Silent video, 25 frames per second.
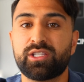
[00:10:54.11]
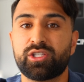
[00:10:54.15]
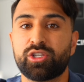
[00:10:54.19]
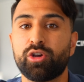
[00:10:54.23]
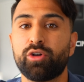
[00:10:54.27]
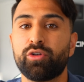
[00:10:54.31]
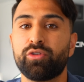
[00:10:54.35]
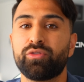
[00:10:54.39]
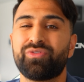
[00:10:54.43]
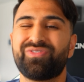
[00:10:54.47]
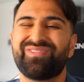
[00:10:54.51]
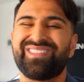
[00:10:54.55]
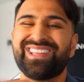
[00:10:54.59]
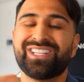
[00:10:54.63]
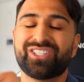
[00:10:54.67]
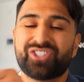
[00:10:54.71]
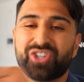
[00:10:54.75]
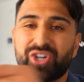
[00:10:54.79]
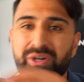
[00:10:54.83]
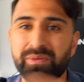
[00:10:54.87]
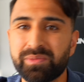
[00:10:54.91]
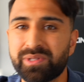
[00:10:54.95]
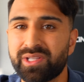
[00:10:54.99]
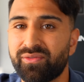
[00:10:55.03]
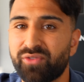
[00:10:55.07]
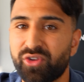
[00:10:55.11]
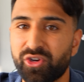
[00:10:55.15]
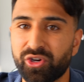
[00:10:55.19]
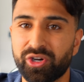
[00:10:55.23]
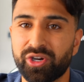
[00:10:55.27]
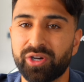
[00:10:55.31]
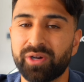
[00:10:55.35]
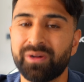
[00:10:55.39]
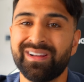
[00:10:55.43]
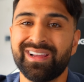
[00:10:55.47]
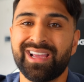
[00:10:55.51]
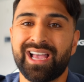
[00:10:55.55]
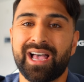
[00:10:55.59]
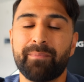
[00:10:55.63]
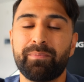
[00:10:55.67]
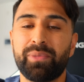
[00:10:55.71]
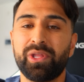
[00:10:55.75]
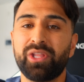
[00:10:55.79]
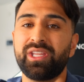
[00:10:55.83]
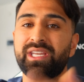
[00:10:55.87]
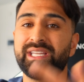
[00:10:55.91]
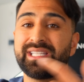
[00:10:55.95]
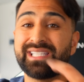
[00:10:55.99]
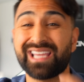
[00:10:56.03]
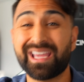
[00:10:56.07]
So in terms of your
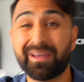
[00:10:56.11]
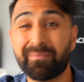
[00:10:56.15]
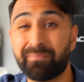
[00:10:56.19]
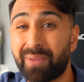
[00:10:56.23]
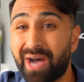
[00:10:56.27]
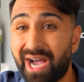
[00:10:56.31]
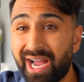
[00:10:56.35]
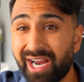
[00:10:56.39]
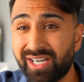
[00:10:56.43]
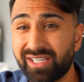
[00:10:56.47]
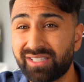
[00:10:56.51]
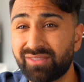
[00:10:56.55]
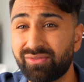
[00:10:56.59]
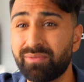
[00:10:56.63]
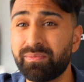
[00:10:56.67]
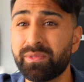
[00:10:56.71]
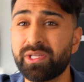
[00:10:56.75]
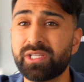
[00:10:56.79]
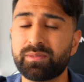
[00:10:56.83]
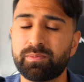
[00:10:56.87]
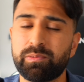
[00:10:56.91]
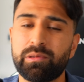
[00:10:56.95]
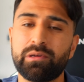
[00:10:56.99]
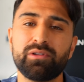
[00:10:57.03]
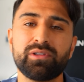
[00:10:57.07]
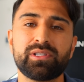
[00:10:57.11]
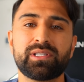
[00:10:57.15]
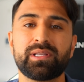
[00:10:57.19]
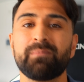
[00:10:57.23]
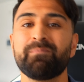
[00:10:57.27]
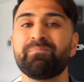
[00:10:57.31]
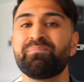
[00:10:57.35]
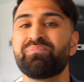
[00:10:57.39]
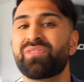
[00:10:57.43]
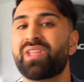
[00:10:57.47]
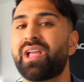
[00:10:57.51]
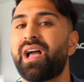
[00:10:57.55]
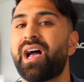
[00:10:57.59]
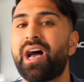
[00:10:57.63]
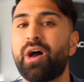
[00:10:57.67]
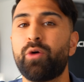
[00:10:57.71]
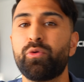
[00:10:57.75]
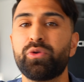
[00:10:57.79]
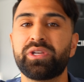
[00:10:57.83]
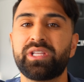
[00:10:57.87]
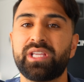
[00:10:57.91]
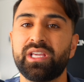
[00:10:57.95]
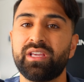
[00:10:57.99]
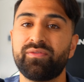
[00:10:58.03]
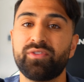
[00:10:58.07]
ability to get buyers from this post, I
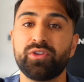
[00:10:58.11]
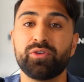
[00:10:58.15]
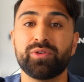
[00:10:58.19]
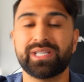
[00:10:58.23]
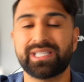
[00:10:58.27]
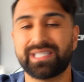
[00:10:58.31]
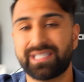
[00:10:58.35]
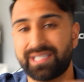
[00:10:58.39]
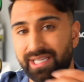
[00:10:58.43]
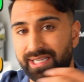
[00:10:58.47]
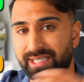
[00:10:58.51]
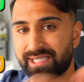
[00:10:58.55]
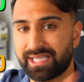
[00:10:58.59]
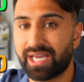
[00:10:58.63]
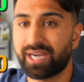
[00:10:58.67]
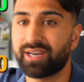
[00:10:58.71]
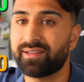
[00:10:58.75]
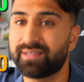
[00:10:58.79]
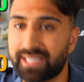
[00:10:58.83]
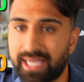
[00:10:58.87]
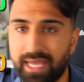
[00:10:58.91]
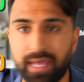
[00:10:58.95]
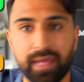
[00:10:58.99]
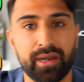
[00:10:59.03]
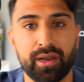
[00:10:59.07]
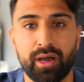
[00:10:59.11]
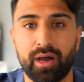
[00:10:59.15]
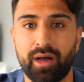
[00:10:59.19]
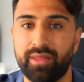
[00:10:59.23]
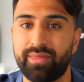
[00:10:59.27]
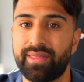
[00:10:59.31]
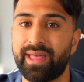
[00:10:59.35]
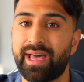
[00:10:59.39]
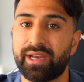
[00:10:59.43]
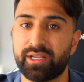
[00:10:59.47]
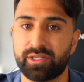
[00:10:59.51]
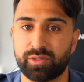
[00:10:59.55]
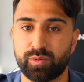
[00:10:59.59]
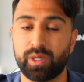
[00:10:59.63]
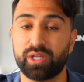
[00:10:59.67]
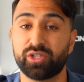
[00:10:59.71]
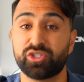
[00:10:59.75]
would give you a 6 out of 10 on that as well.